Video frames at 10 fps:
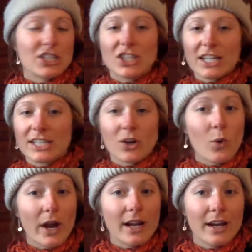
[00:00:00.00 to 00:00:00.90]
just
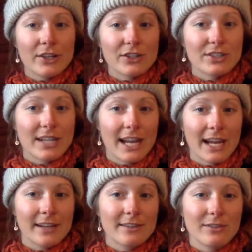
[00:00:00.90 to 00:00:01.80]
doesn't quite
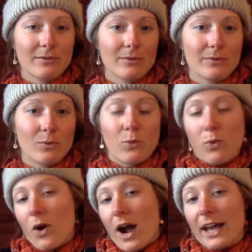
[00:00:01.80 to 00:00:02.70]
understand
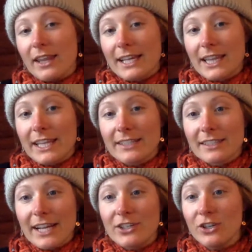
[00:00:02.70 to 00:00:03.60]
why I like the
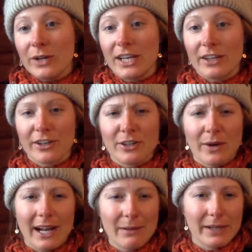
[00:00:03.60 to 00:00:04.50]
things that I do. And neither
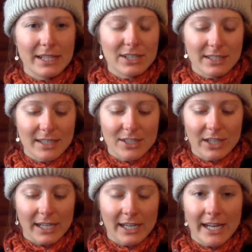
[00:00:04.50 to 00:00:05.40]
do I, but it's just
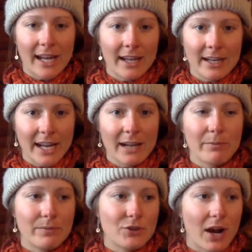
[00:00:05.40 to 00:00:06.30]
such like an
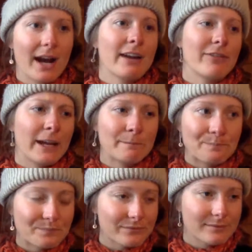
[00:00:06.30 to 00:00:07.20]
innate drive that,
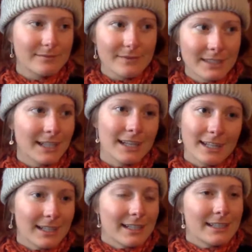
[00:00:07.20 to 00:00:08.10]

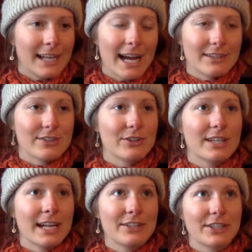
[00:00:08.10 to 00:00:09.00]
yeah.
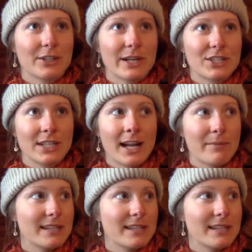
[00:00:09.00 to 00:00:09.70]
So to answer your question,